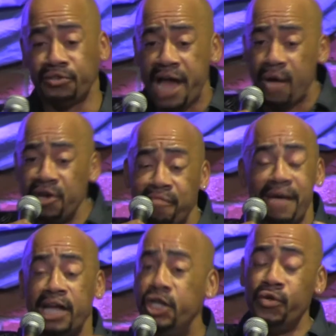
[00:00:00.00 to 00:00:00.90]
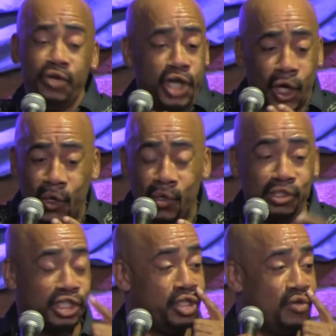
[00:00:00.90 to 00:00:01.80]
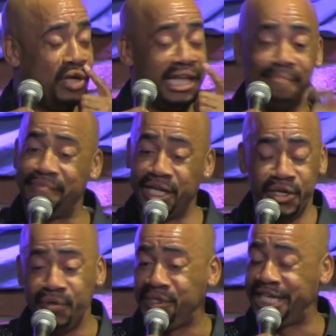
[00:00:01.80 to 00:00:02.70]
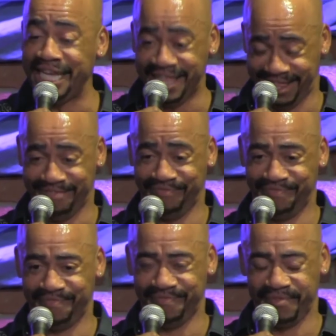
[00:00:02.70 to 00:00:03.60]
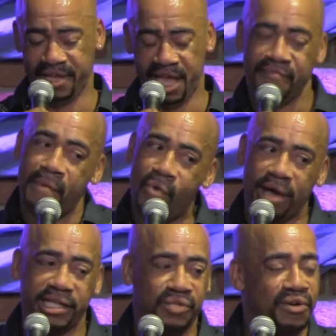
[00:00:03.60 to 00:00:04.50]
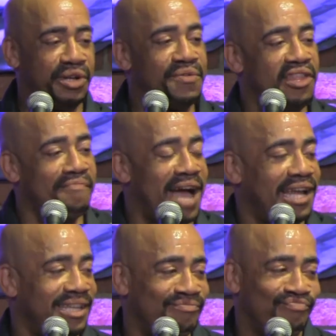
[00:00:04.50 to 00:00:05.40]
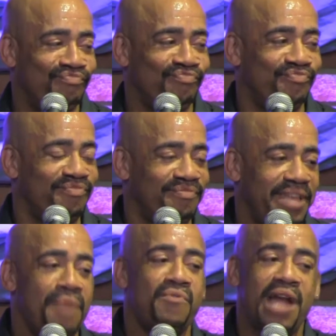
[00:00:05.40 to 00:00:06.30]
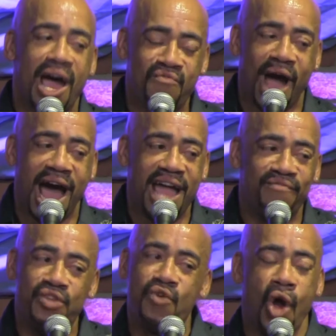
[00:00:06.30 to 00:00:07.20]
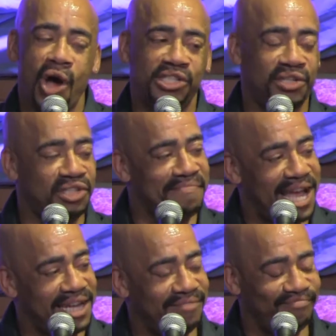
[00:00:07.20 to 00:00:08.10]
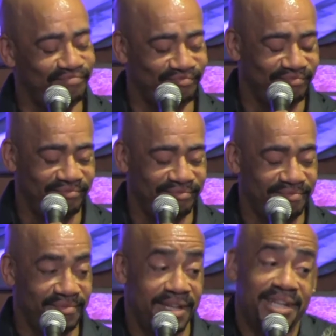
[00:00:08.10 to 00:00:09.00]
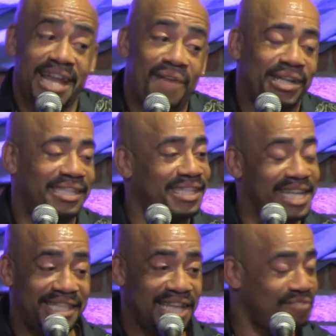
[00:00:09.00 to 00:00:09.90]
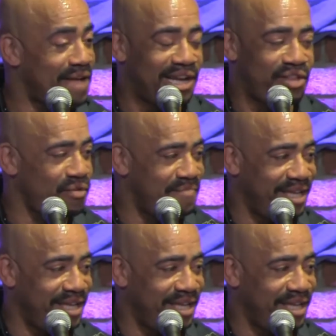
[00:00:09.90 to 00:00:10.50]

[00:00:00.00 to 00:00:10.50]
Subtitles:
now with my new nose, new lip, and new teeth, if I'm walking toward you and smiling, and when I arrive, you are also smiling, now I just think that smile is for